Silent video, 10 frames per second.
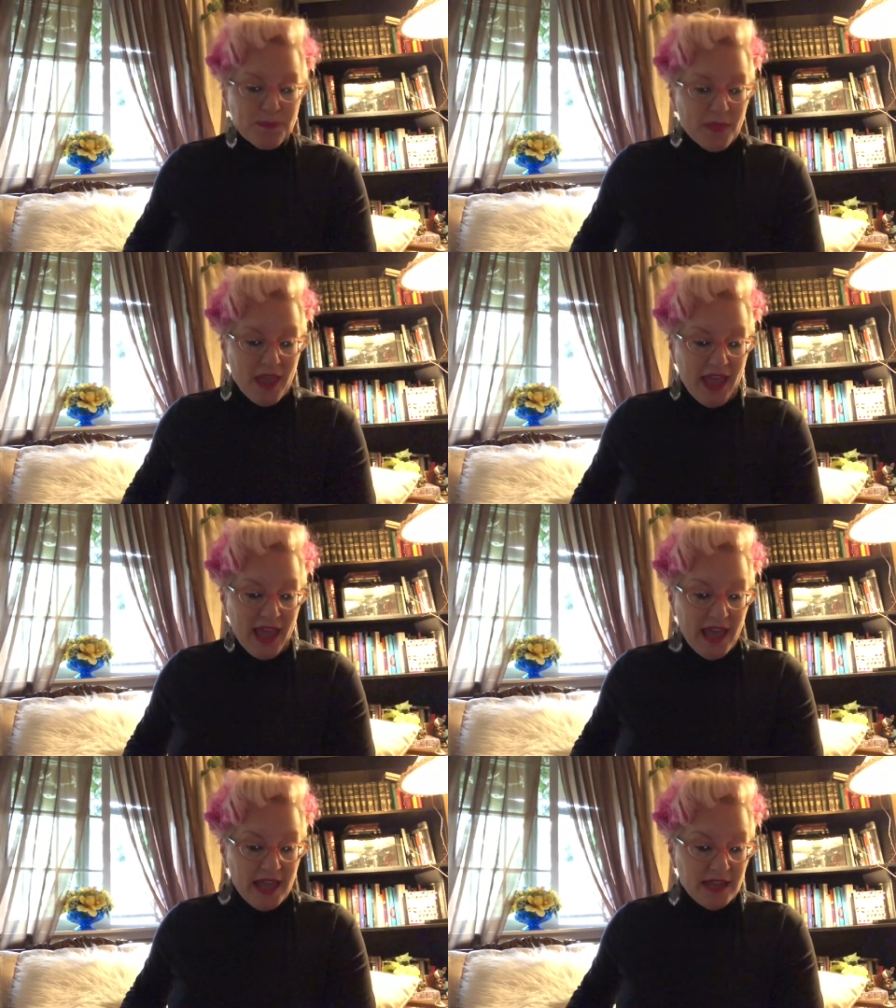
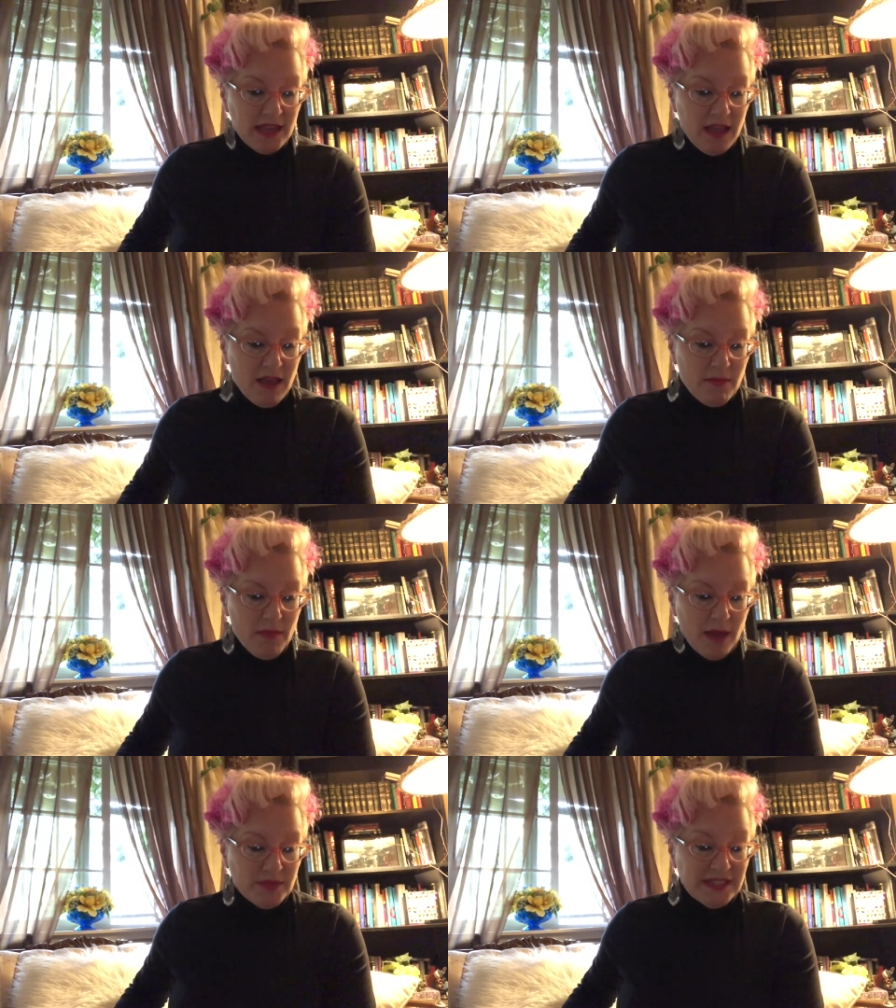And um,
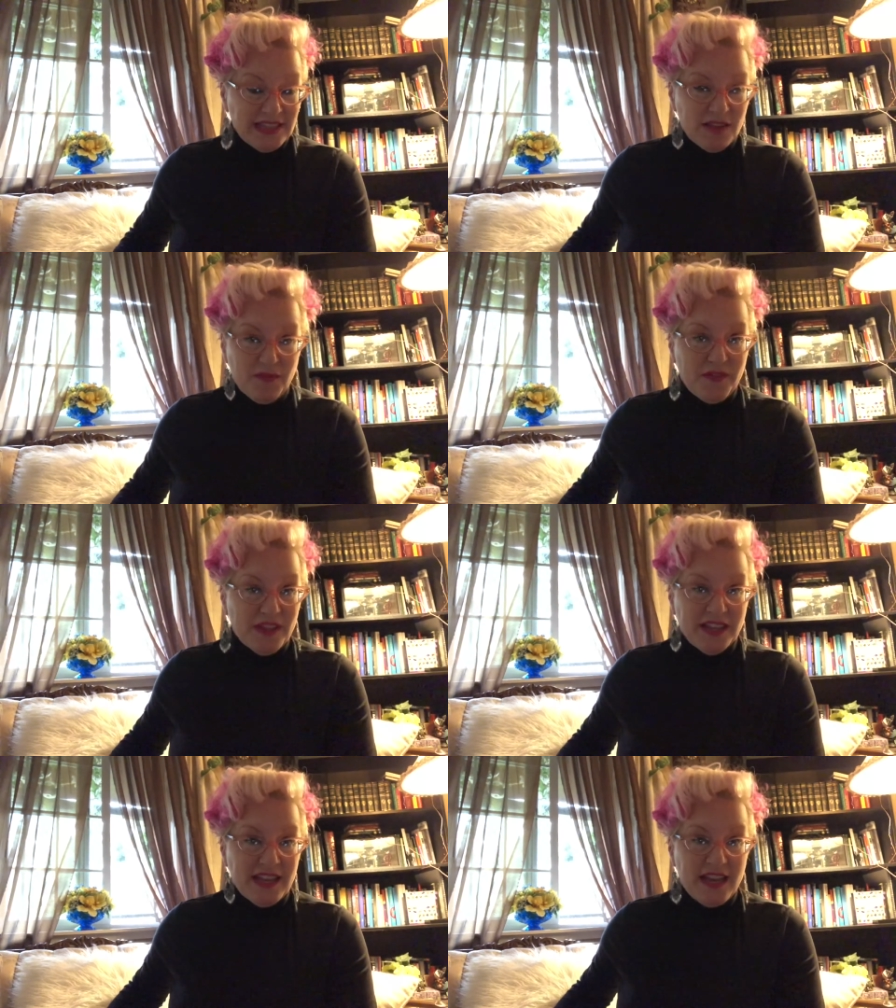I'm just gonna fill
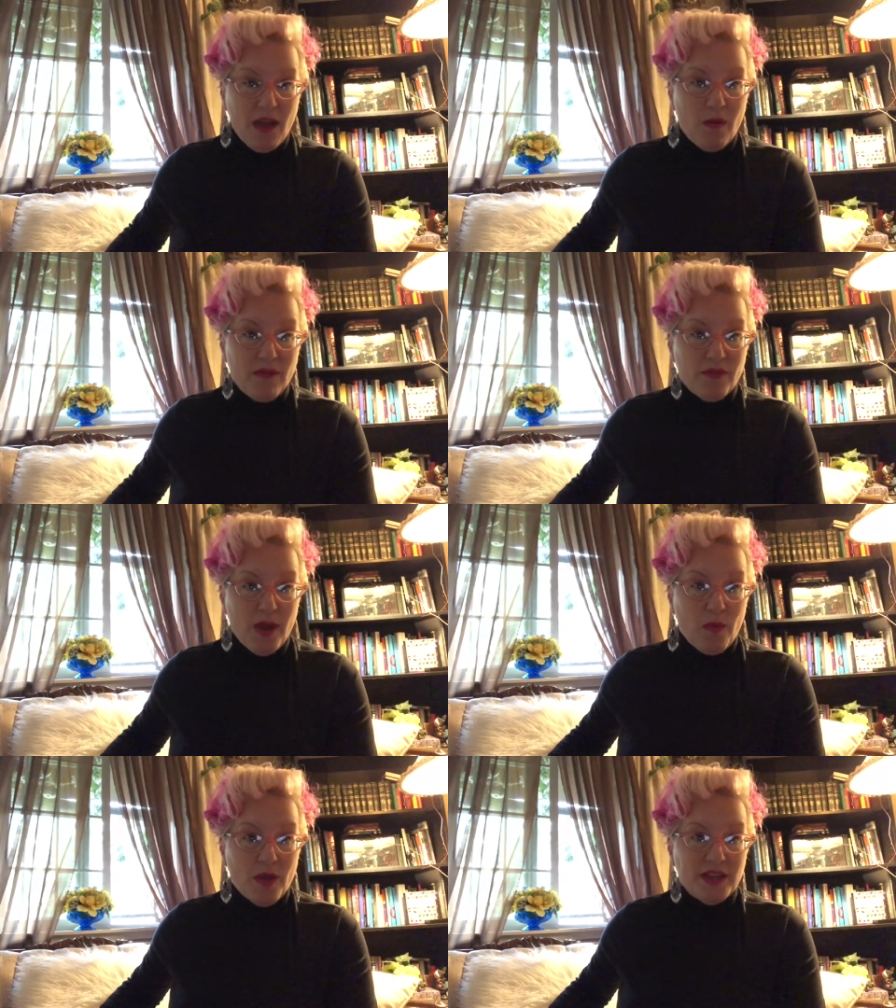it in however
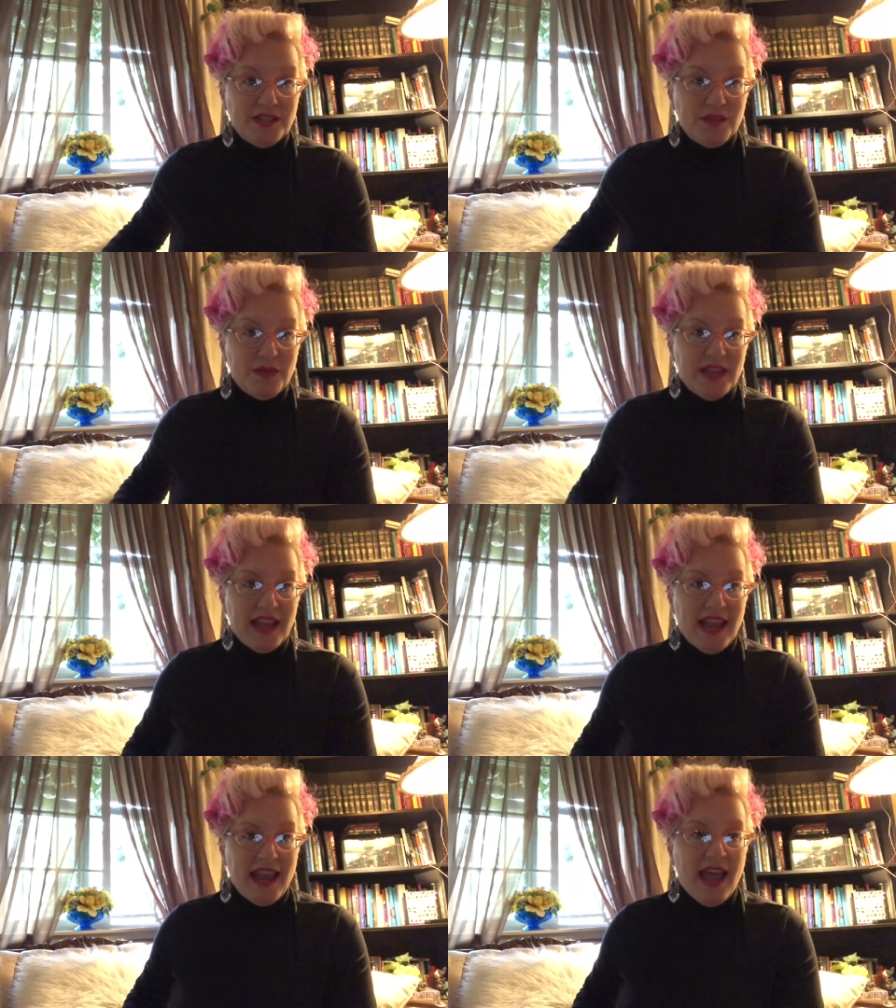I wanna do it
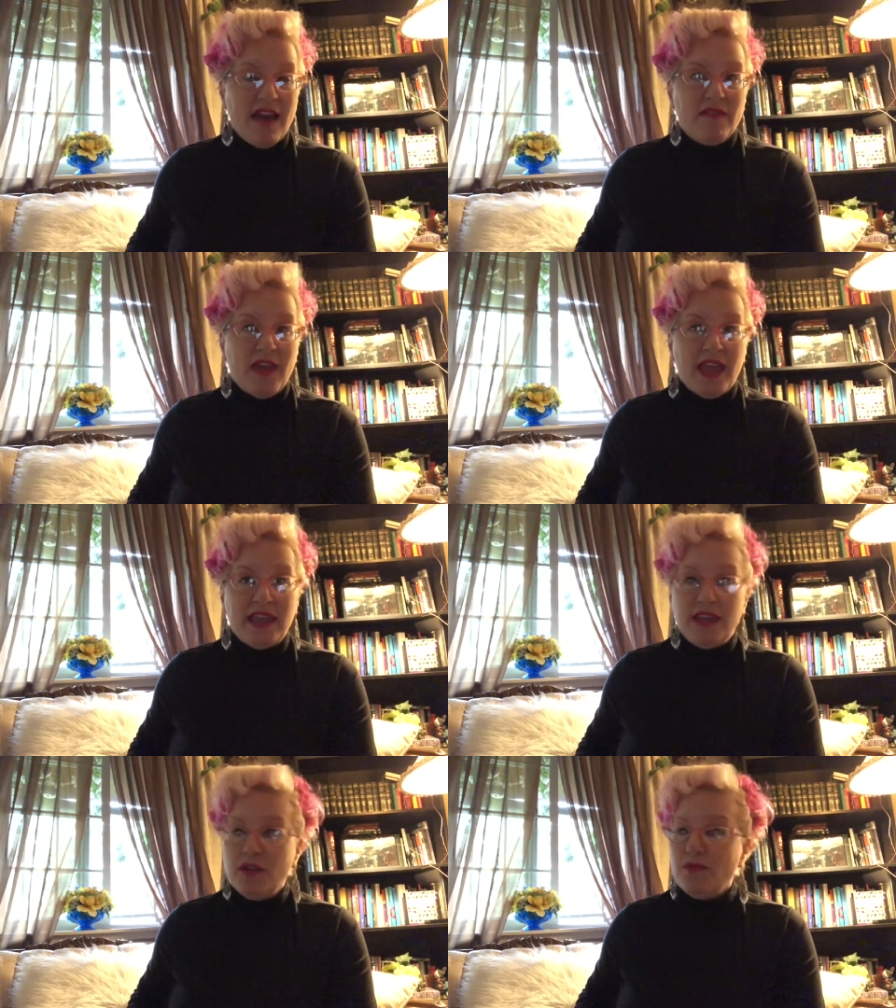and have a
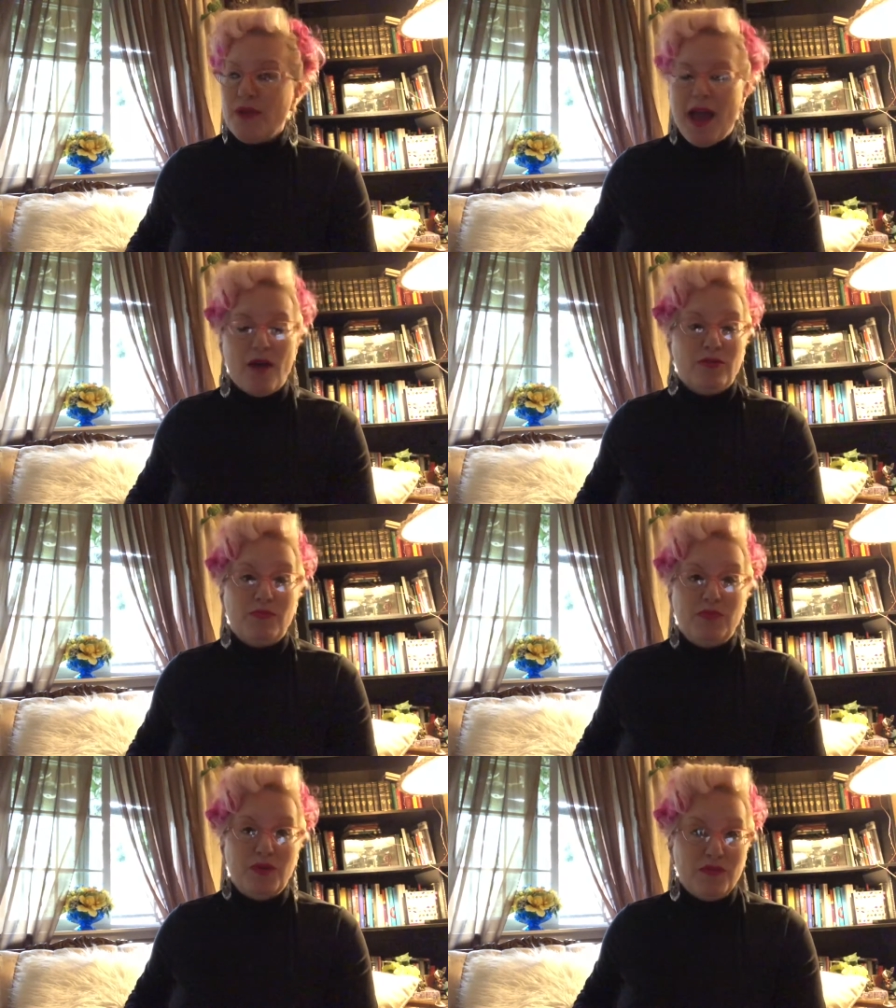year-round
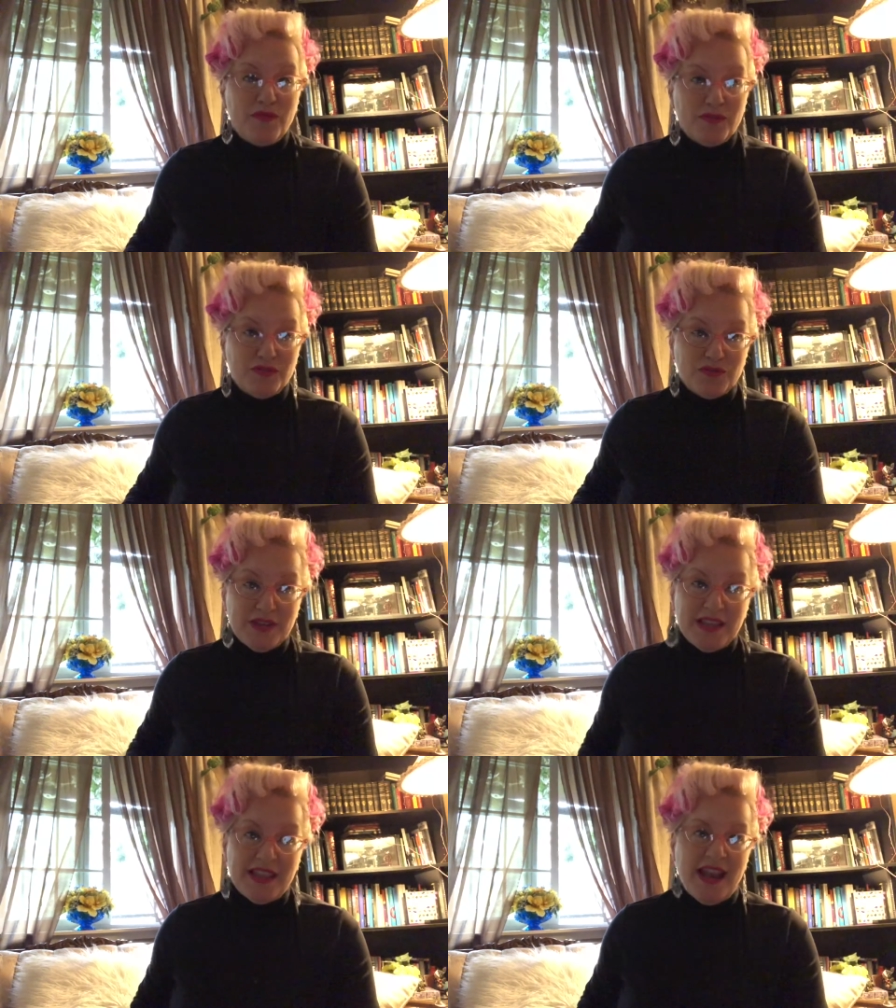beautiful
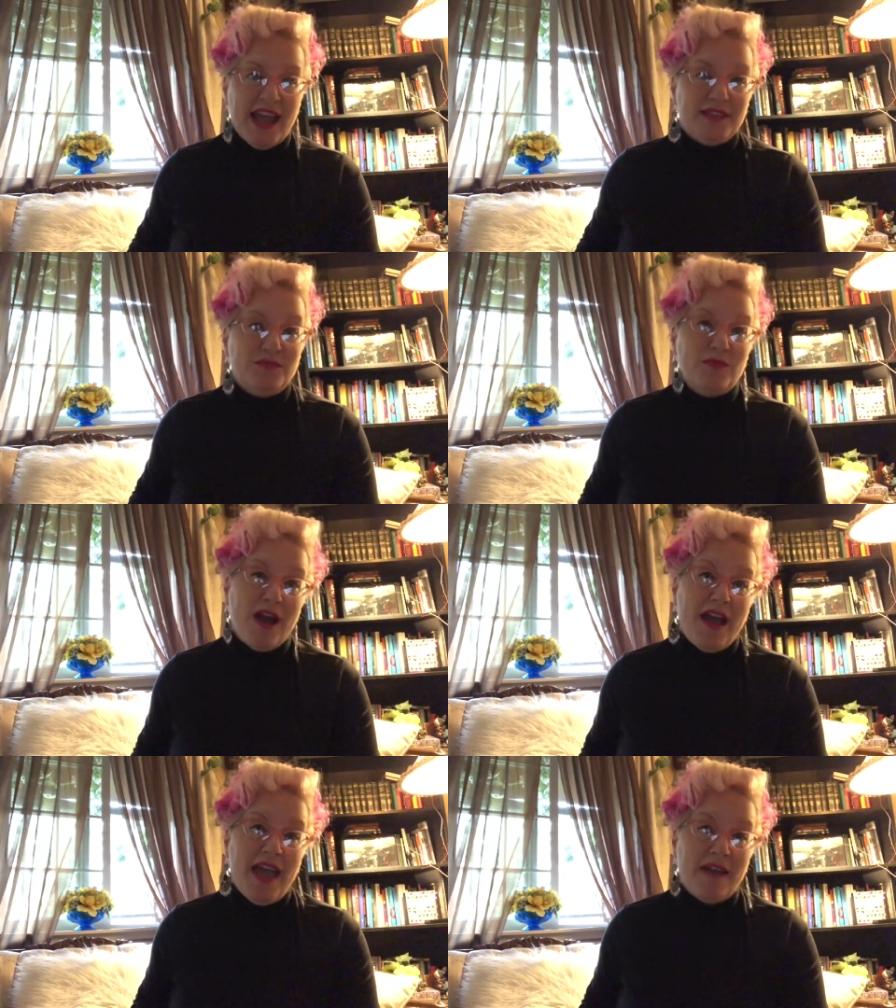tree that I do
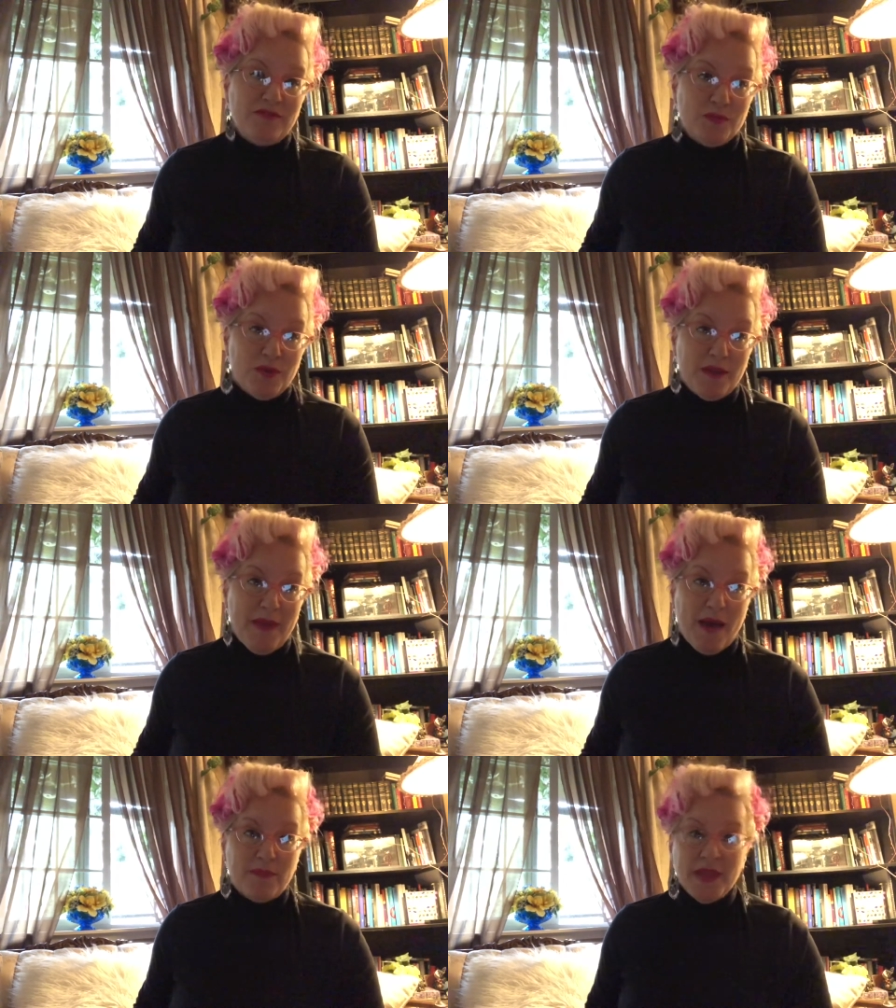not have to worry
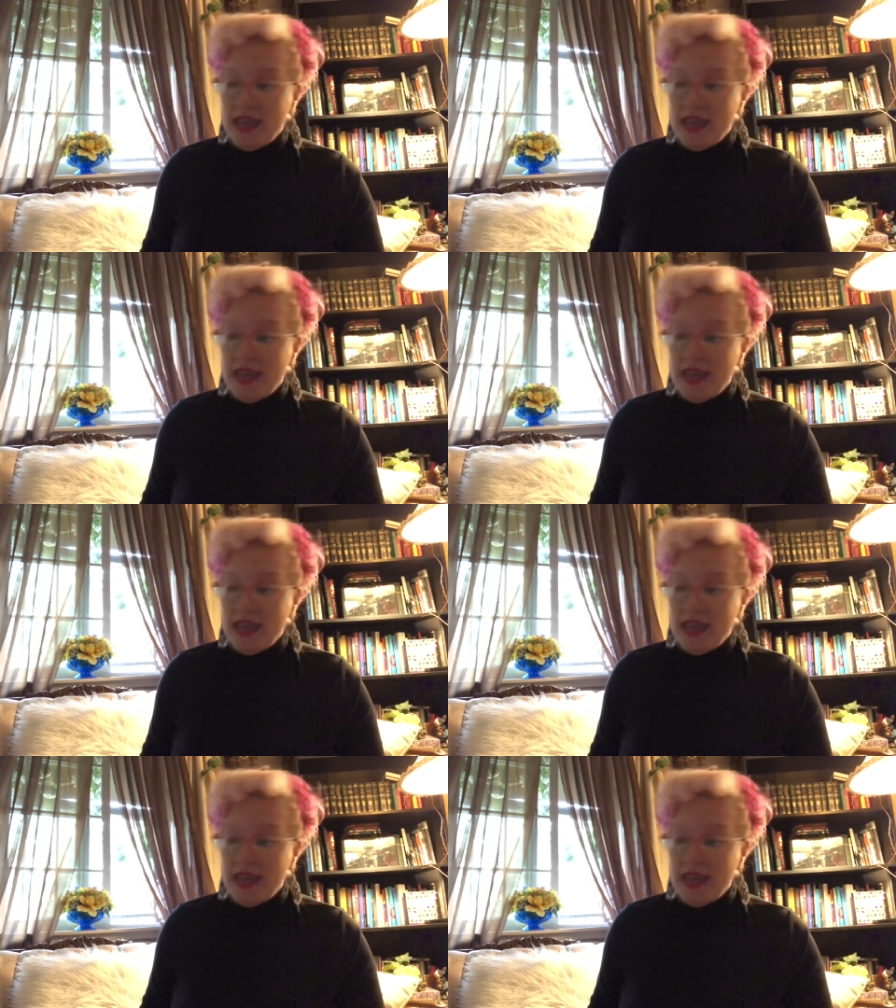about.